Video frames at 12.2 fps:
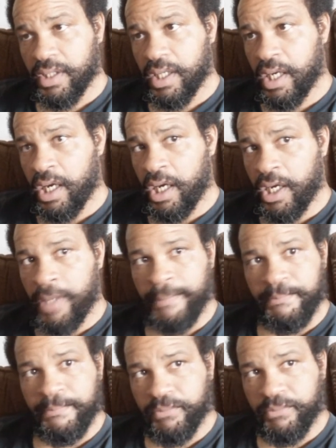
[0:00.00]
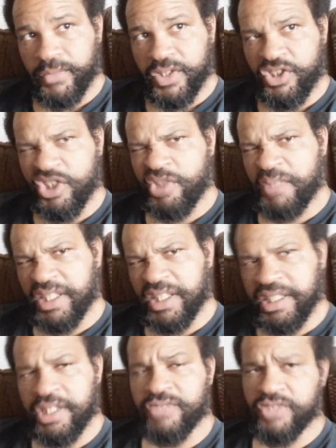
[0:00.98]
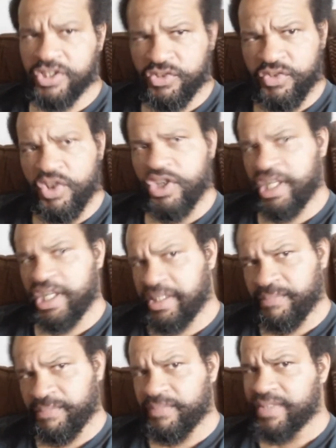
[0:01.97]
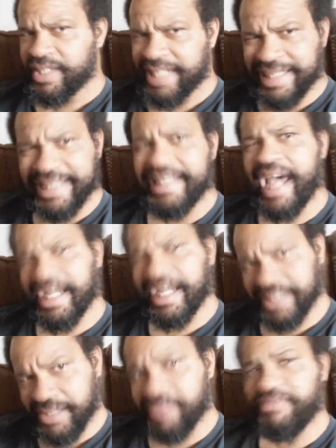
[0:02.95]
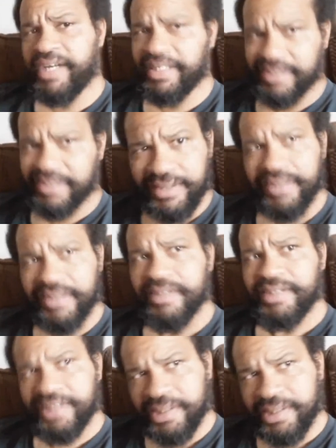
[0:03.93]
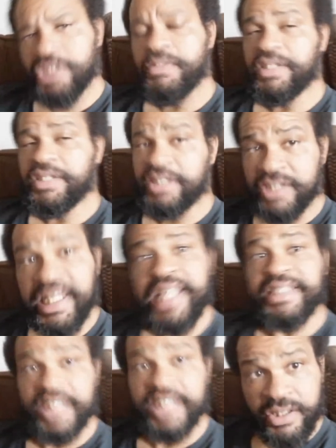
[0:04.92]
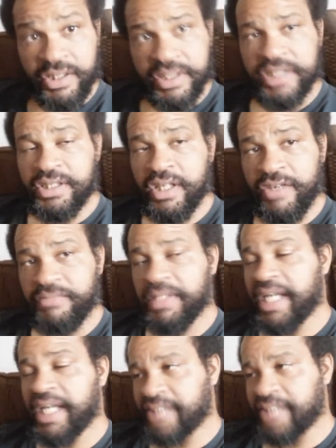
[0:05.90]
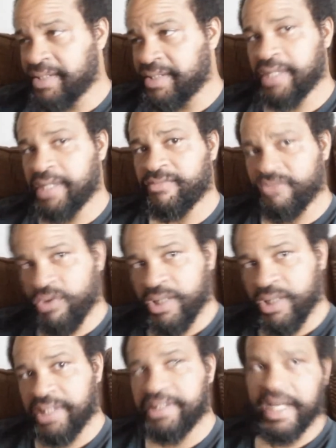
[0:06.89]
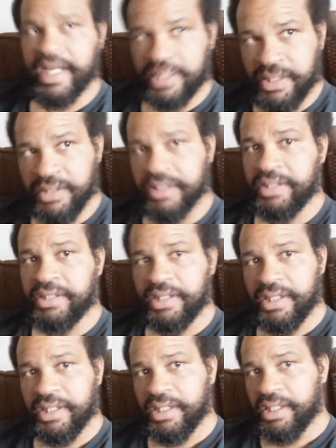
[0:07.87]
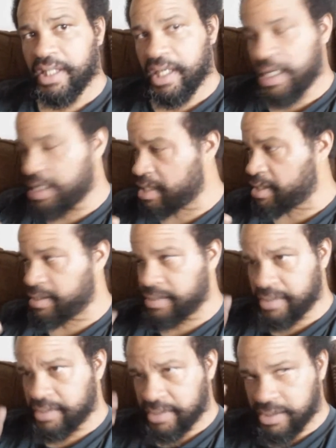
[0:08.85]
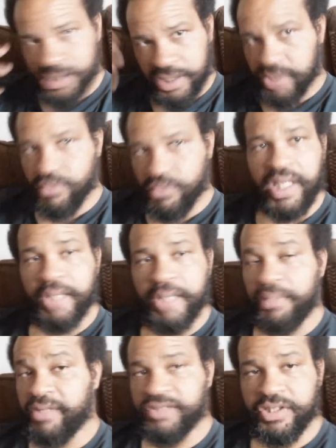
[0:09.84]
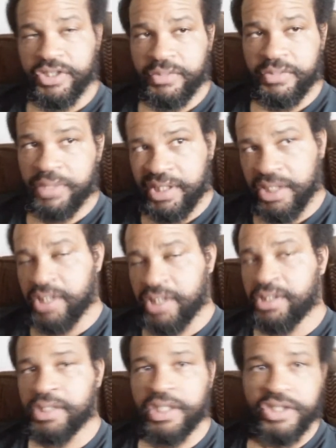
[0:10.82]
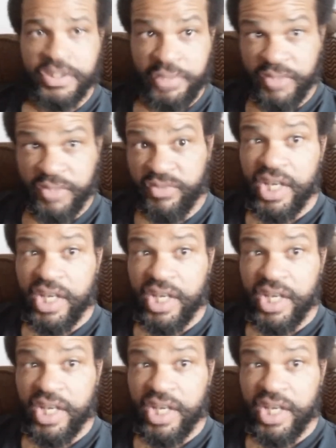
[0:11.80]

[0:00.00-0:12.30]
Um, um, Sergio Martinez versus Floyd. That's a tactical fight. Sergio Martinez has skills and stuff, but I, th- I think Floyd tactically uh, is just way above Sergio Martinez in terms of